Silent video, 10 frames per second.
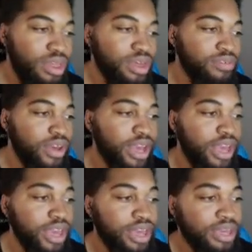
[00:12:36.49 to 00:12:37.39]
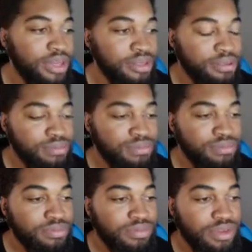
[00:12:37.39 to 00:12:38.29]
If I
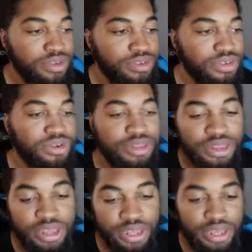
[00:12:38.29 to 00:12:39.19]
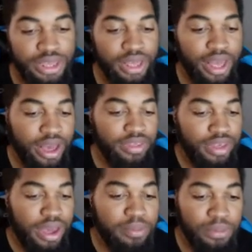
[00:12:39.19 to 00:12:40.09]
generally have
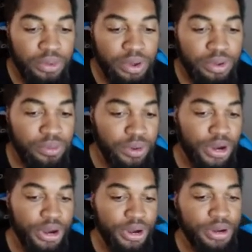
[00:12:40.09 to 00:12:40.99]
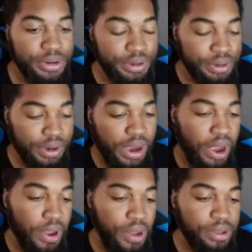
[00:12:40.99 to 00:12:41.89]
that point where
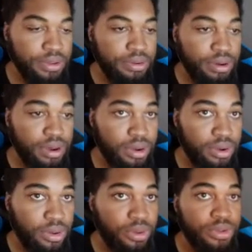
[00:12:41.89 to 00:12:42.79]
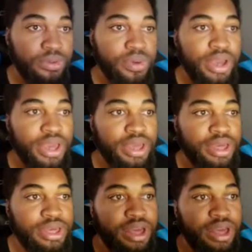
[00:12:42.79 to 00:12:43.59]
the only way